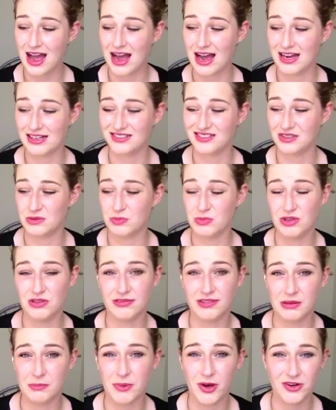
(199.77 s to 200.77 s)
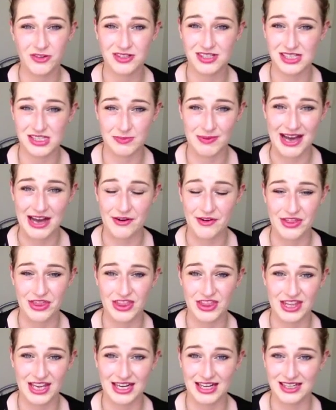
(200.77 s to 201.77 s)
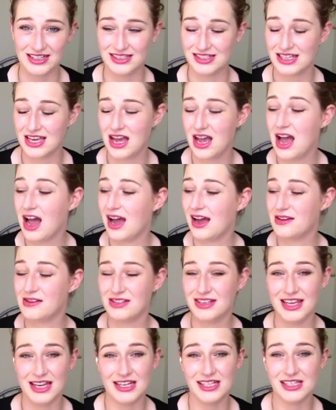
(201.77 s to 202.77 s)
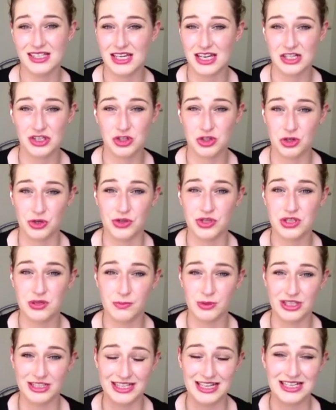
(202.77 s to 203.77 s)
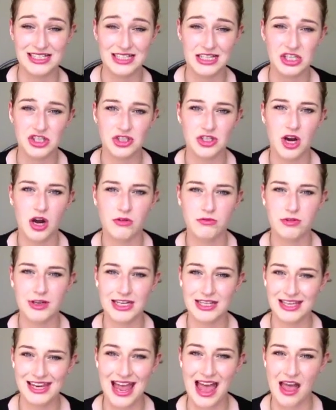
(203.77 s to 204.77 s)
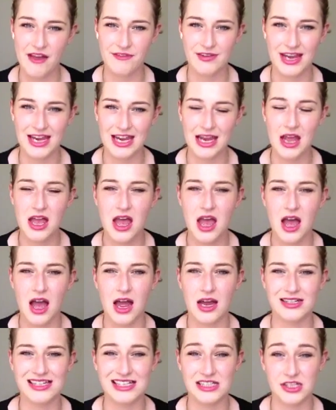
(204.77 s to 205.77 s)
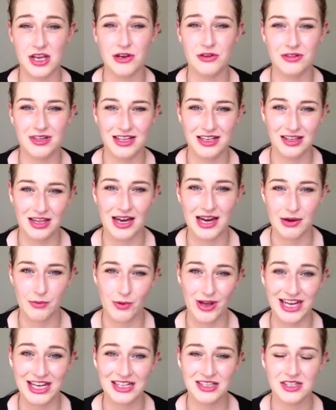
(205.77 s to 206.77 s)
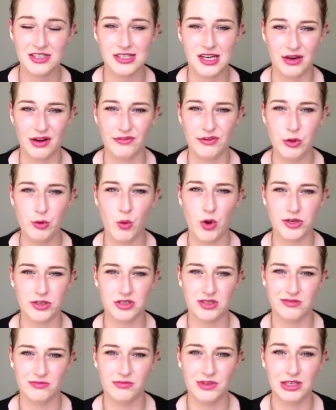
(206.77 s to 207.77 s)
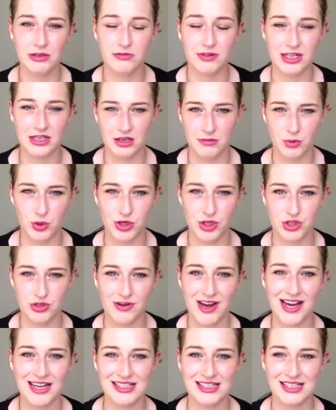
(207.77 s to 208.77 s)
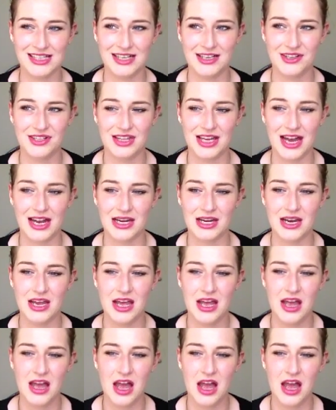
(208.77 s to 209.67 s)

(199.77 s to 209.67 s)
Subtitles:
and moving boxes about and things, and this is just brilliant. It's not really heavy and it's only lightweight, so if you want something really moisturising, then